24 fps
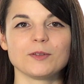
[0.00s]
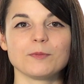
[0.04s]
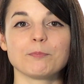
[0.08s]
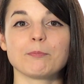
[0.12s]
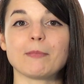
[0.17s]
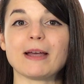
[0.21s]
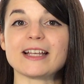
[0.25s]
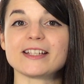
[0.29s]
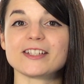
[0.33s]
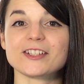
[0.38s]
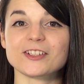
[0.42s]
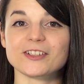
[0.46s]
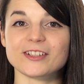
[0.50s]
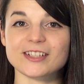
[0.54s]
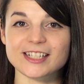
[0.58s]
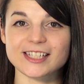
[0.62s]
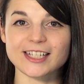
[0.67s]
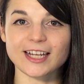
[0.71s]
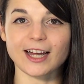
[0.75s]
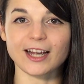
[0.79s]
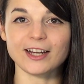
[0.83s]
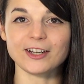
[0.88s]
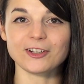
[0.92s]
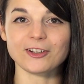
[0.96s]
Master
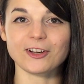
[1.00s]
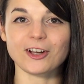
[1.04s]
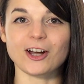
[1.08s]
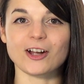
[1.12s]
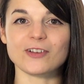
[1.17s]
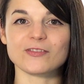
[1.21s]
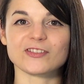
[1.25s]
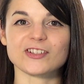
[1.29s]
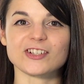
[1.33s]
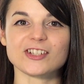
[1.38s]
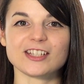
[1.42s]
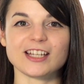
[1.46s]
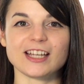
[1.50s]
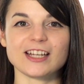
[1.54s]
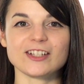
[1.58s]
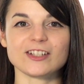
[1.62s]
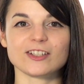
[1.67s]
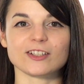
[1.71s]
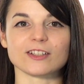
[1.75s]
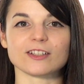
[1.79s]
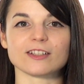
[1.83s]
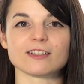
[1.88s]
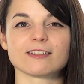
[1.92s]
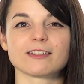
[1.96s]
entire
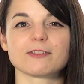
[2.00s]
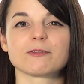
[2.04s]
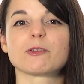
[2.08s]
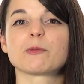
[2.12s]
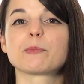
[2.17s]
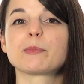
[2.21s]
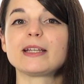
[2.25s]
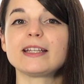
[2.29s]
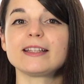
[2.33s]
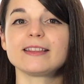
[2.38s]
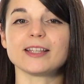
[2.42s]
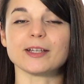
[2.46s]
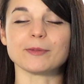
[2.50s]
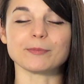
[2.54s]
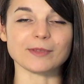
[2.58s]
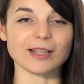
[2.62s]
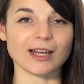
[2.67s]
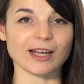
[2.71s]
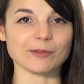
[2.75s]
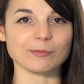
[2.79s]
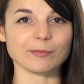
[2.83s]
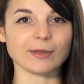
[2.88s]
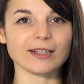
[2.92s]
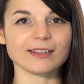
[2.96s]
conversations and repeat them
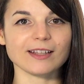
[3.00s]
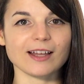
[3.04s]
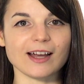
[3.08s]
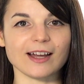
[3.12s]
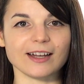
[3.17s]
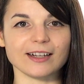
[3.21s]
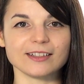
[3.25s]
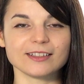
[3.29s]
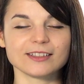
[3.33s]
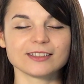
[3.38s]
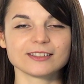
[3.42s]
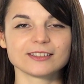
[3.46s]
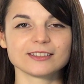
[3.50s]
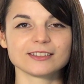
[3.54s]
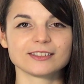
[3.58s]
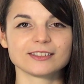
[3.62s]
line by line.